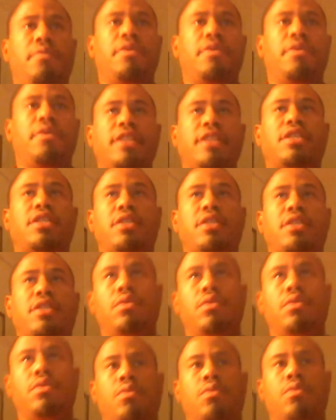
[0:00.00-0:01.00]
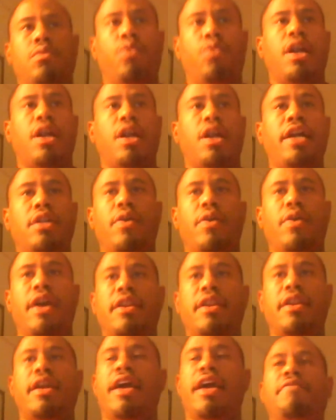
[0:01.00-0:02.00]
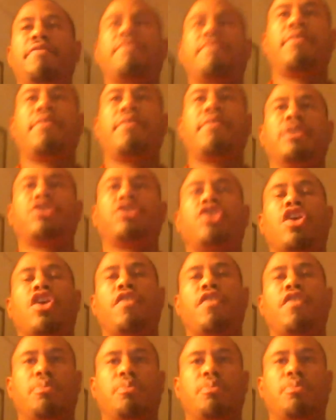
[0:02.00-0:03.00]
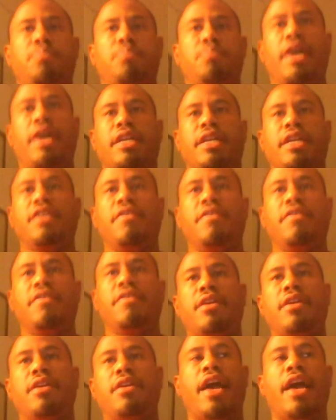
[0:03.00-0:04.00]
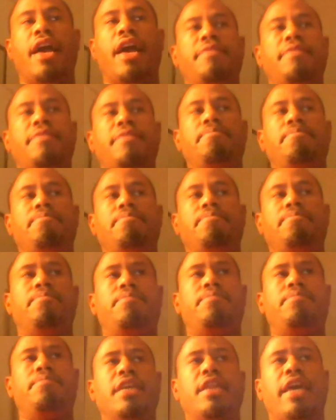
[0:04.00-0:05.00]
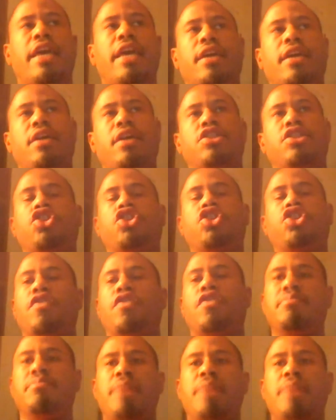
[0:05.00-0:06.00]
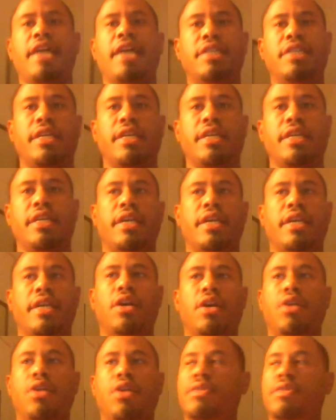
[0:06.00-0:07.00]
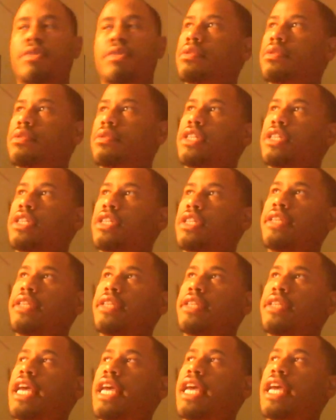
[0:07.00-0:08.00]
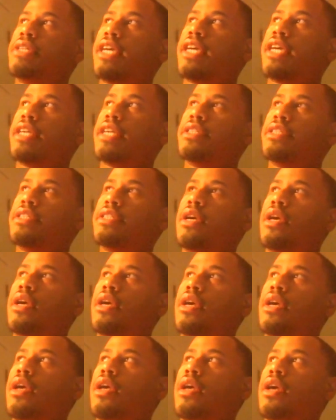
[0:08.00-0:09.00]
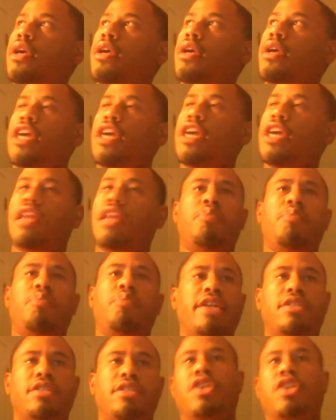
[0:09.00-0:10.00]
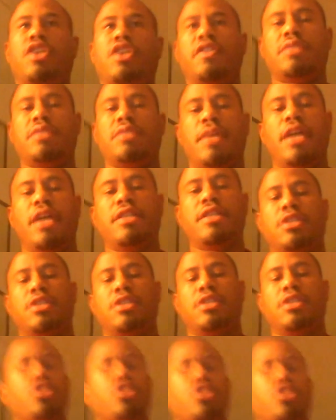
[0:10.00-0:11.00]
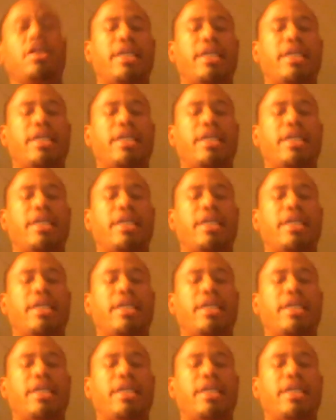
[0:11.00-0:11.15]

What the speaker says: that's what I do. And from a service perspective, I have, say, like a Service Magic and what was it? The name change. Yellow Pages, Service Magic. Those are